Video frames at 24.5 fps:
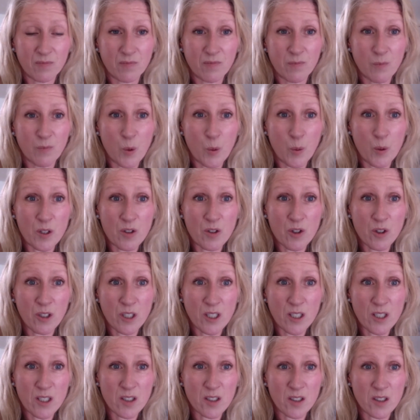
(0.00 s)
what we're
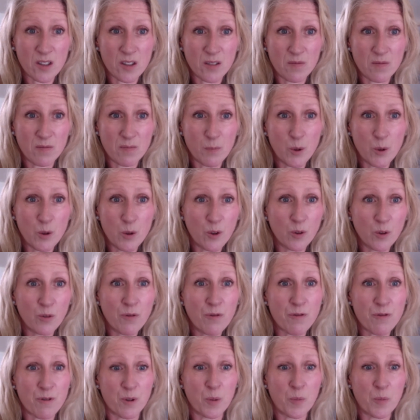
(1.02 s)
trying to move on
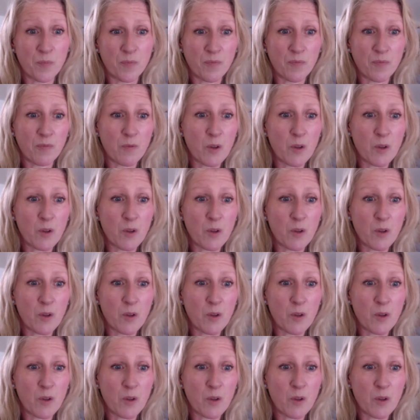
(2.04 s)
from.